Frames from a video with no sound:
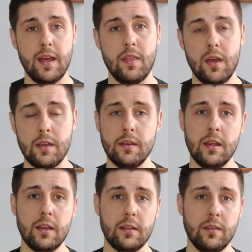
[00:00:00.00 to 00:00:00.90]
And then
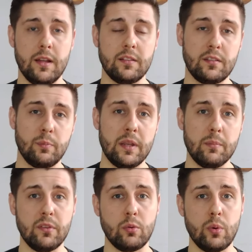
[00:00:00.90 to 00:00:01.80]
that's
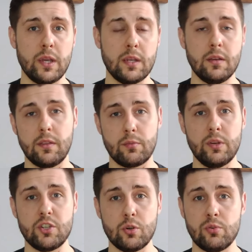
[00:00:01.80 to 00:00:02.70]
split between
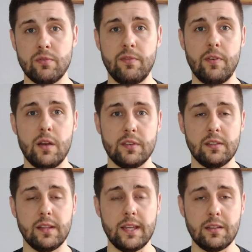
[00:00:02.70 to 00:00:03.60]
three children 5
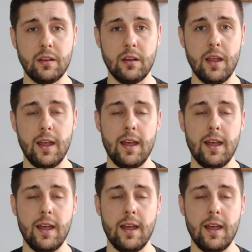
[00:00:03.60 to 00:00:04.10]
years later,